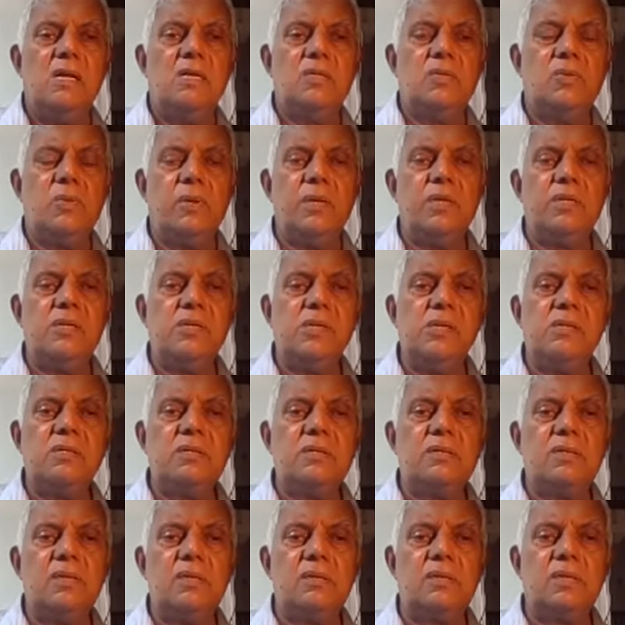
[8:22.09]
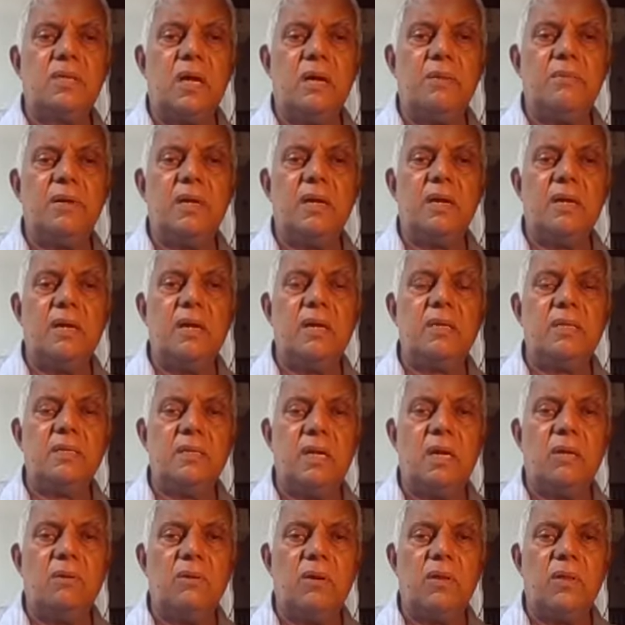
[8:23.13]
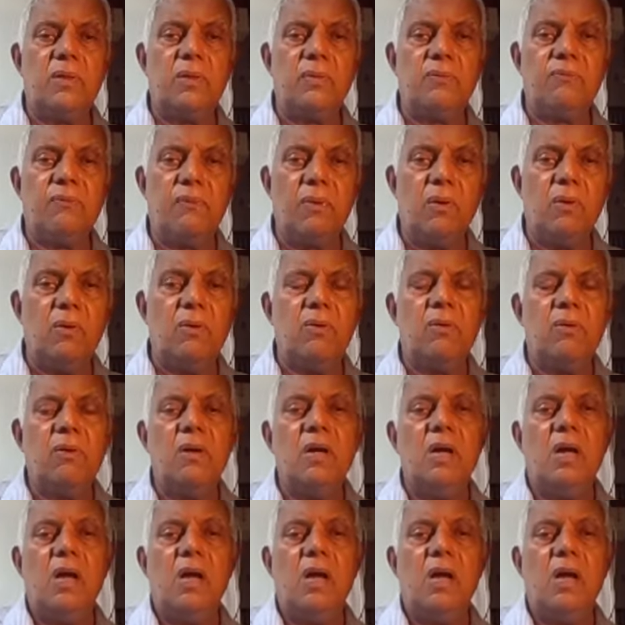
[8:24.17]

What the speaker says: "Sweet Jesus is coming, get down on the floor."